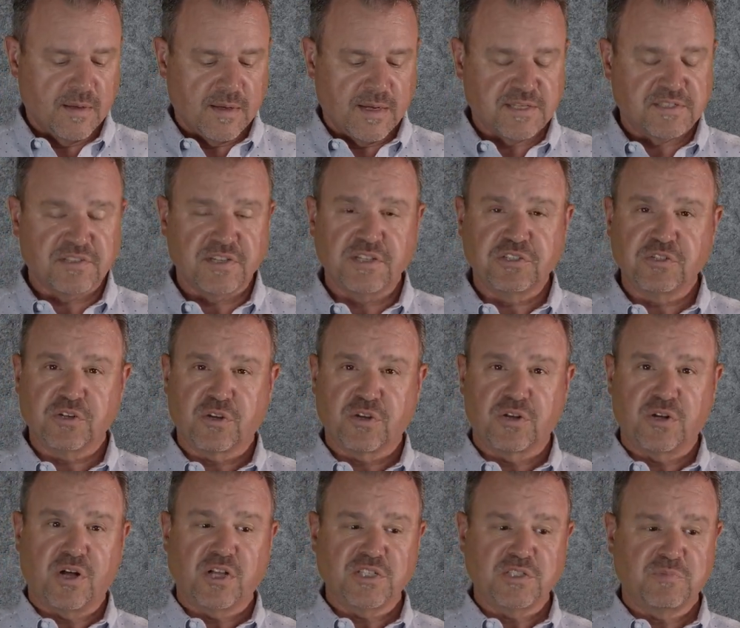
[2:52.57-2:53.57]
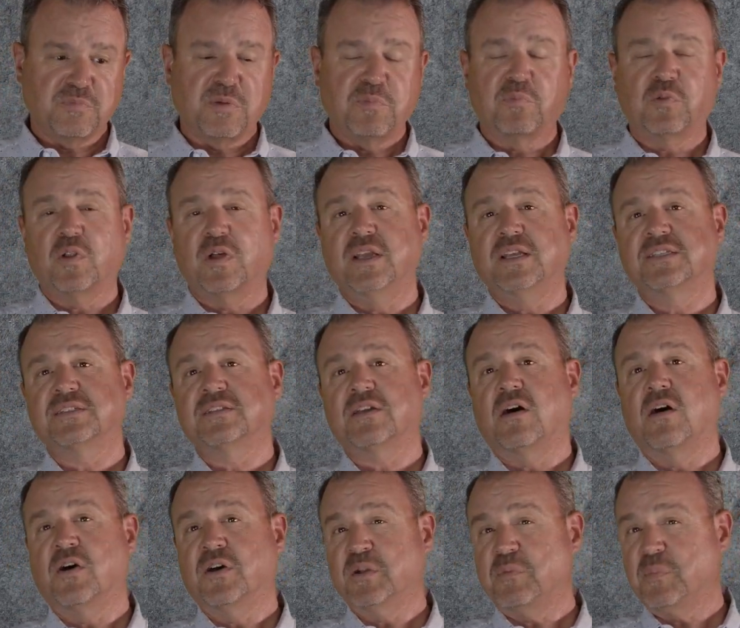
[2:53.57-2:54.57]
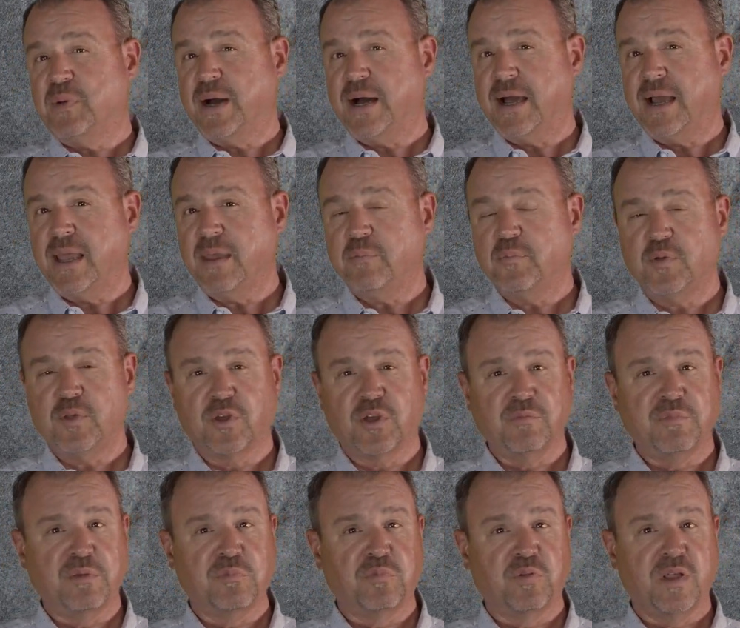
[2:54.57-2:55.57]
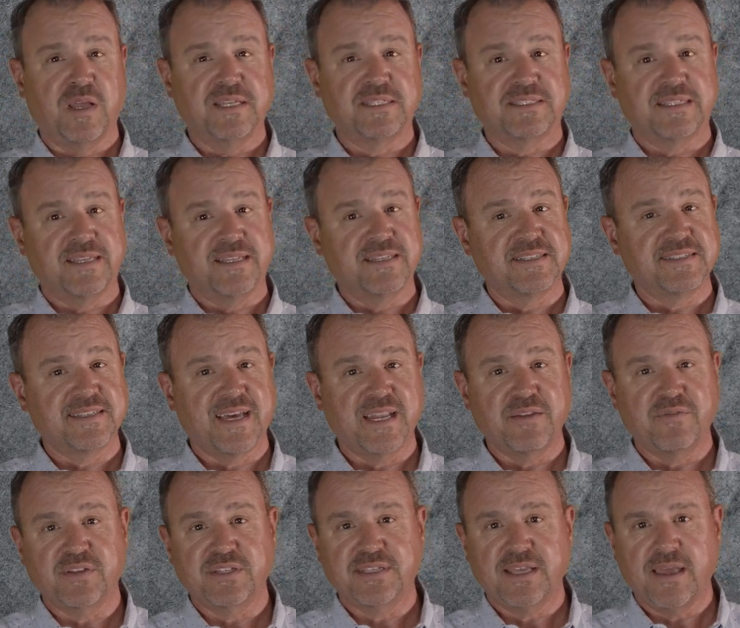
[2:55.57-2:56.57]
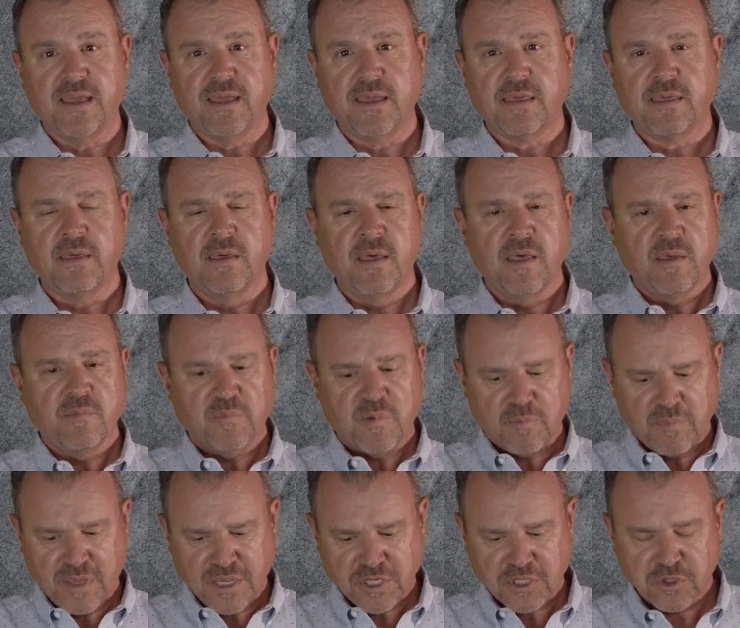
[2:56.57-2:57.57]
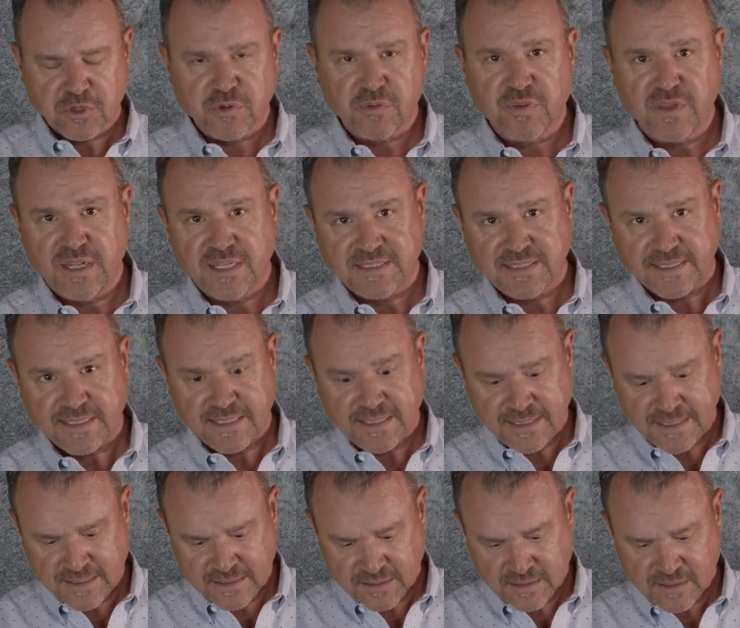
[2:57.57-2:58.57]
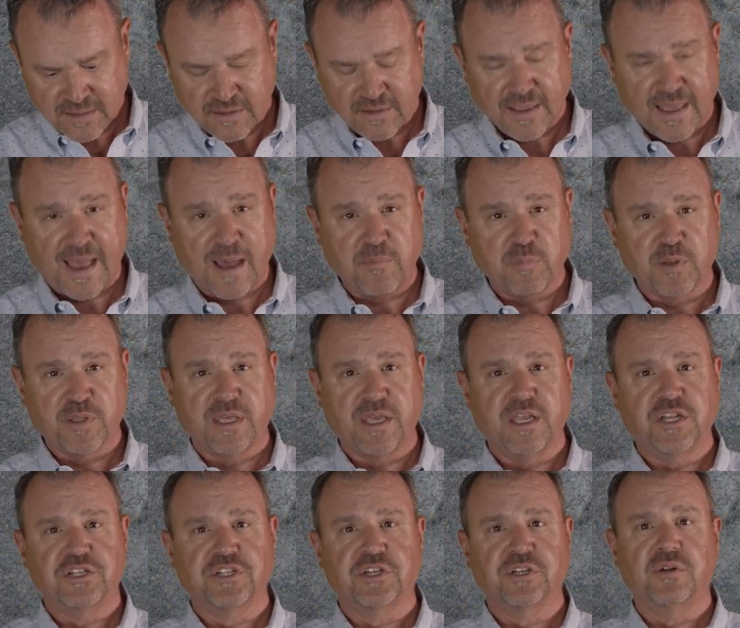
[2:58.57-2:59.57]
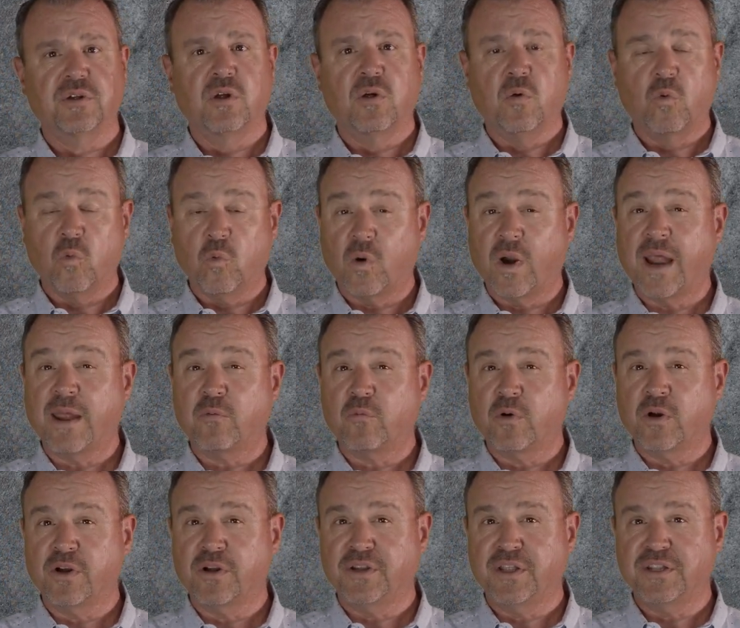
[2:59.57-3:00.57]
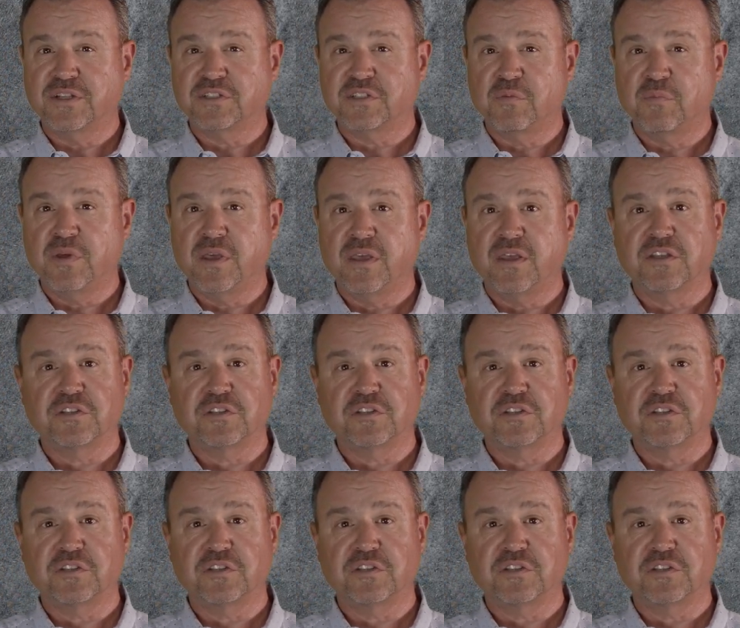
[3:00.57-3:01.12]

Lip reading: A sensor could also be placed on a pipe. It could be placed inside of a tank, but make sure that it's in the application right where it needs to be